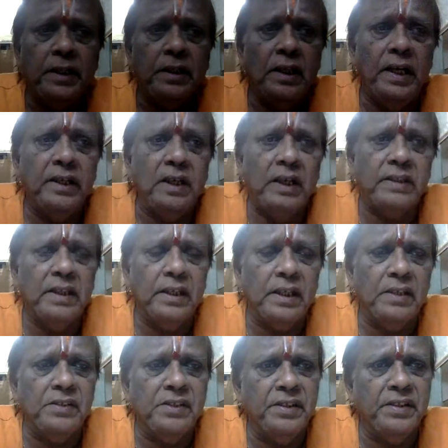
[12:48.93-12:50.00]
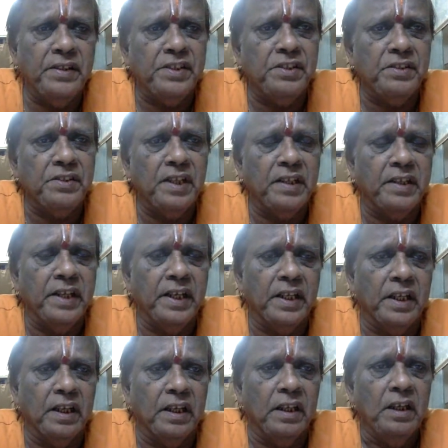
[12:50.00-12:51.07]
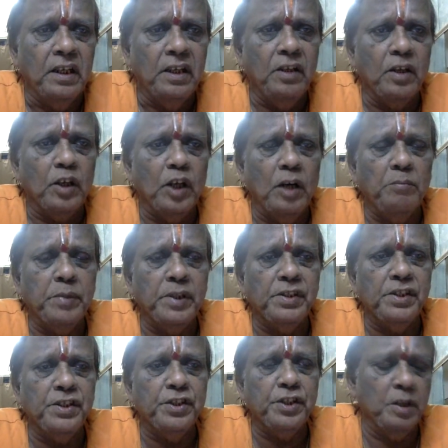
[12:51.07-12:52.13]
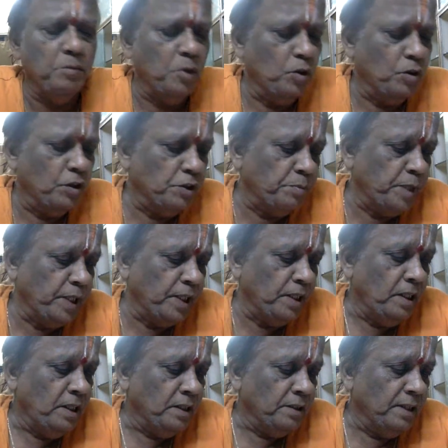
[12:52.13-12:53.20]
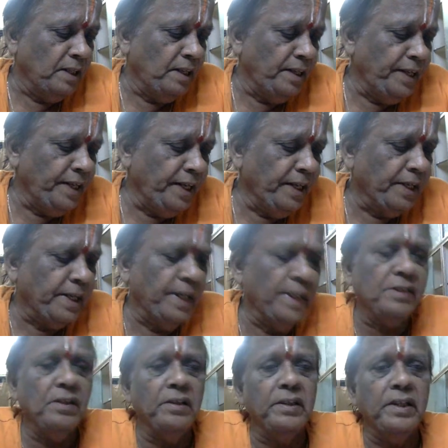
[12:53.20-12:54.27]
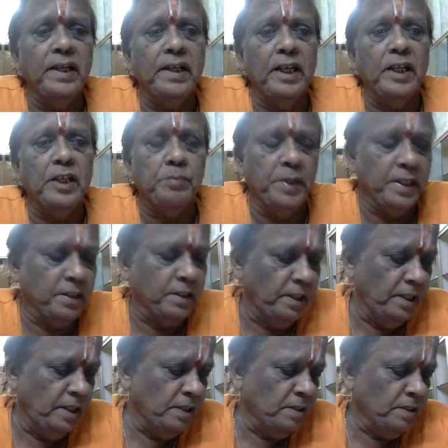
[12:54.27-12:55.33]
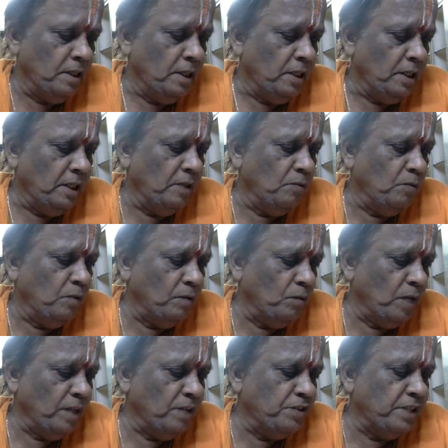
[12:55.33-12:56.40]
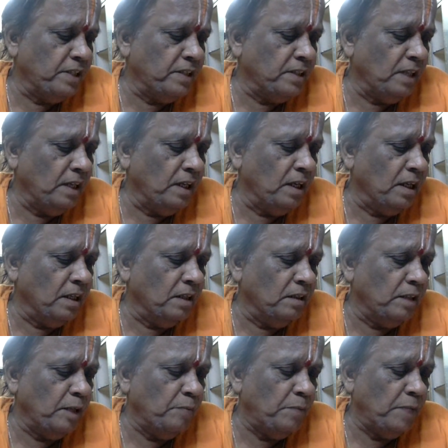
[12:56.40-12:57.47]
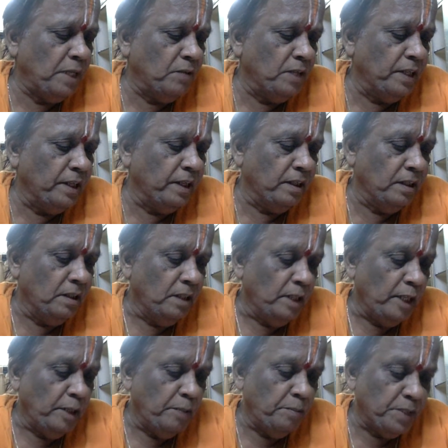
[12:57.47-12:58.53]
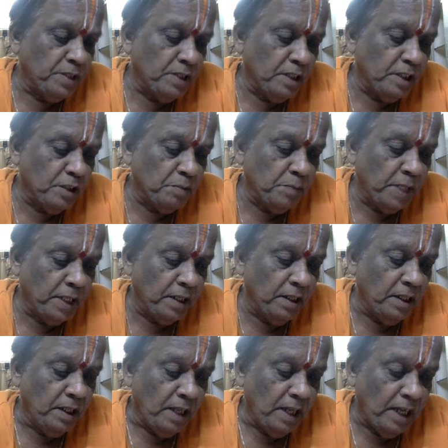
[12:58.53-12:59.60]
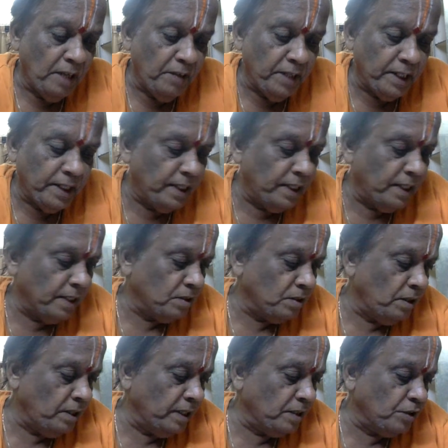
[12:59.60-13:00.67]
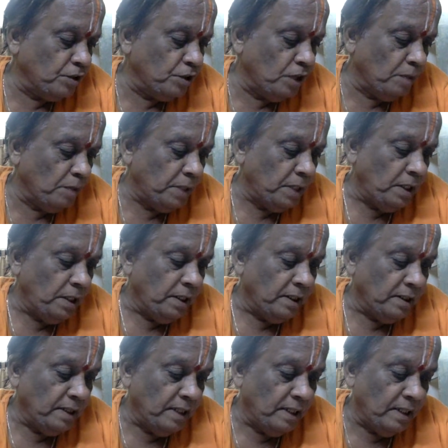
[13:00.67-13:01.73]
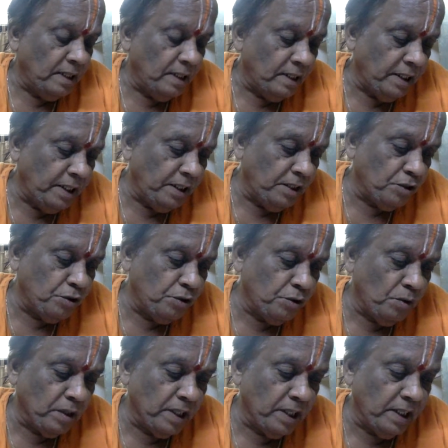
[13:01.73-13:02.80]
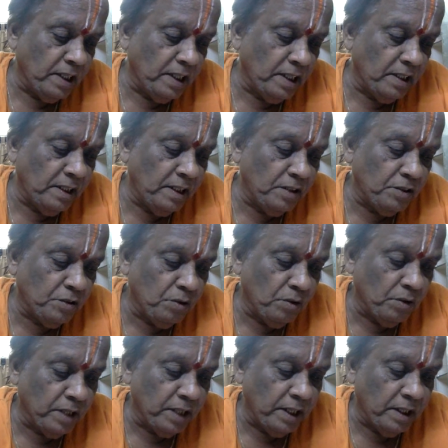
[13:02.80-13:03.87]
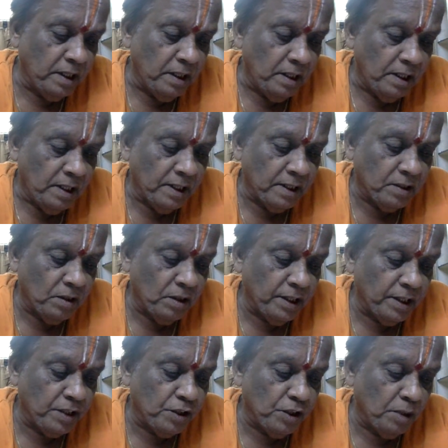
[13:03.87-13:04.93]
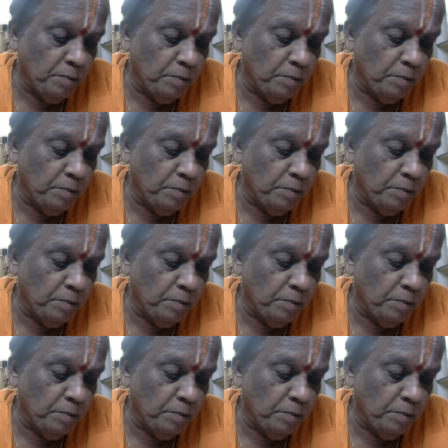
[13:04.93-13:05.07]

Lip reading: and other considerations are taken, your compensation amount is paid. The leading case on that aspect is one Jetalal, a Marwadi, a businessman having an electronic shop. He insured the electronic shop